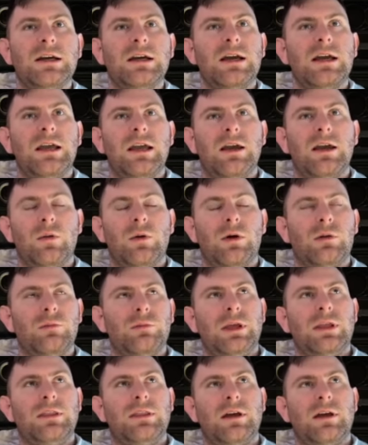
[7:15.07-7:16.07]
it will
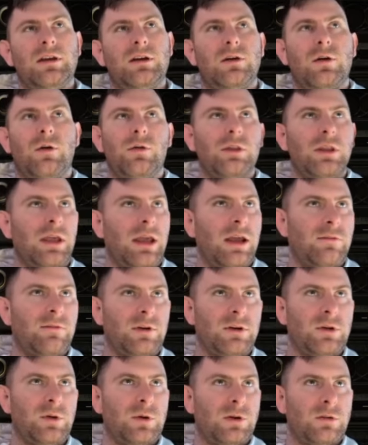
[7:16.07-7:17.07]
mean that you're only ever
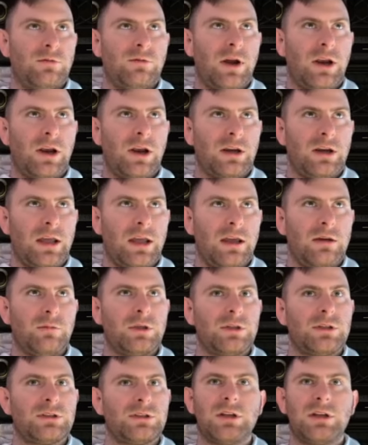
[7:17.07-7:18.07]
doing fire
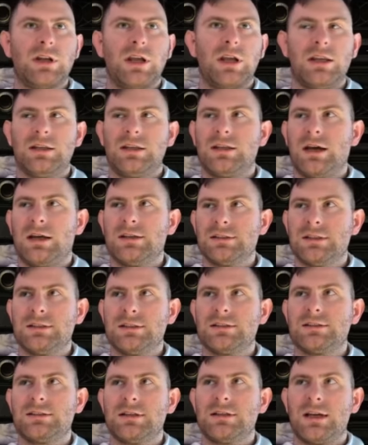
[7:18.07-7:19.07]
damage. It
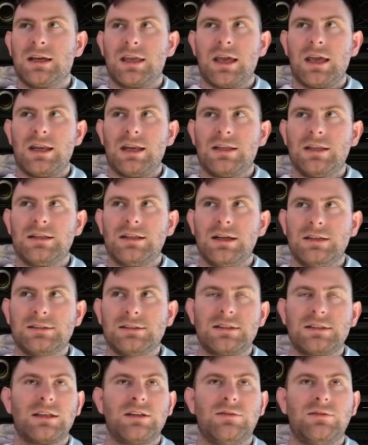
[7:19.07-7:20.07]
doesn't, again, it
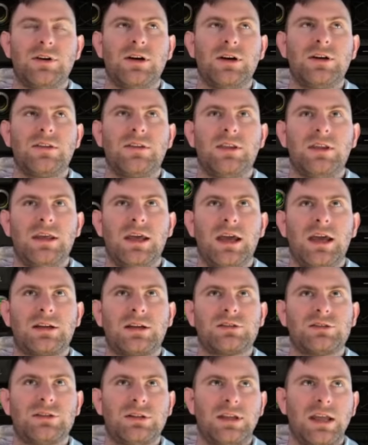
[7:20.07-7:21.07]
doesn't convert the
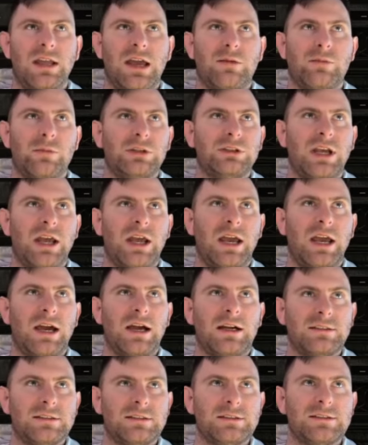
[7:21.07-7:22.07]
extra damage
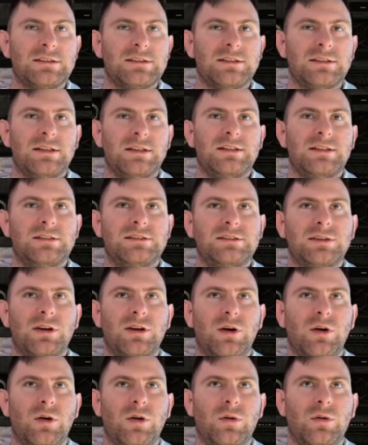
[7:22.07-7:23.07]
as,
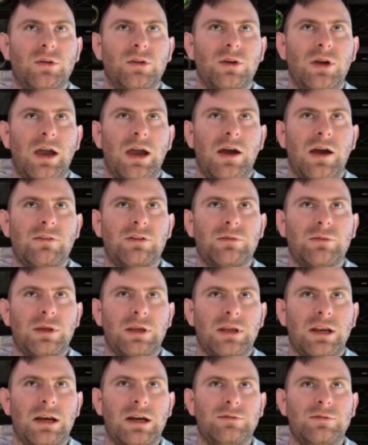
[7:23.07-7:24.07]
so you have to be
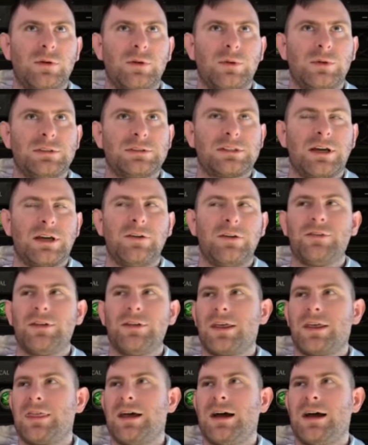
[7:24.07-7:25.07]
careful with stuff
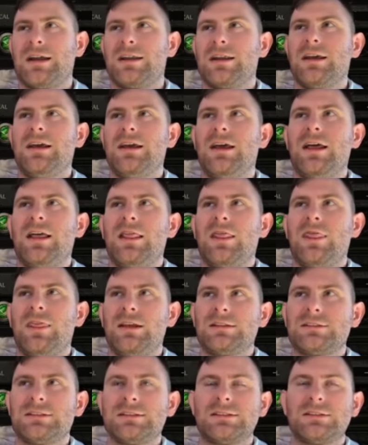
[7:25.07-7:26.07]
like that.
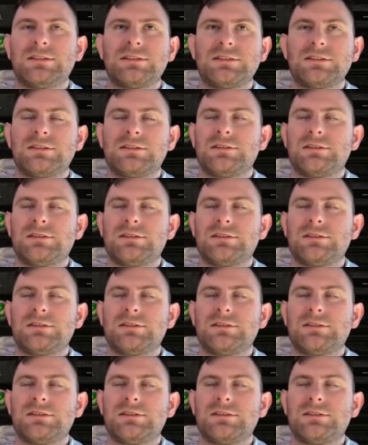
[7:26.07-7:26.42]
This is